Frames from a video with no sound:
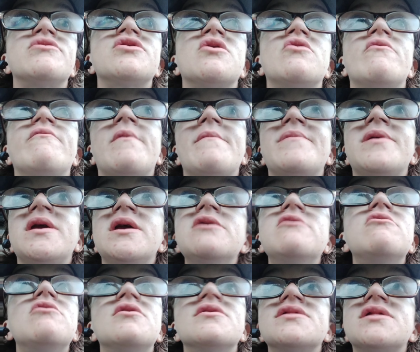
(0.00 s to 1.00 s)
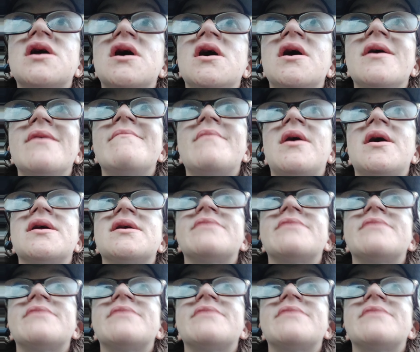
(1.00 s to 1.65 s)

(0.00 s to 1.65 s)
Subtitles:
So if I'm here on time, I